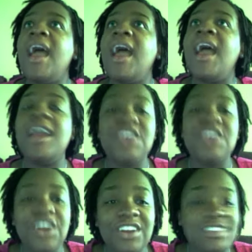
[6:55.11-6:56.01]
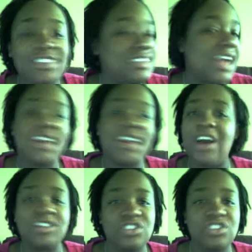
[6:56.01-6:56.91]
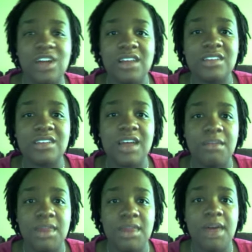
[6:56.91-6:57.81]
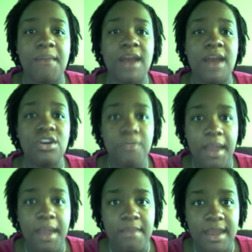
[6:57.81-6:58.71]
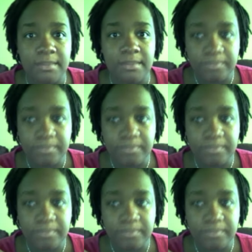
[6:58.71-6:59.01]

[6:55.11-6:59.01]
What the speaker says: And you're just like nonchalantly telling me that my new baby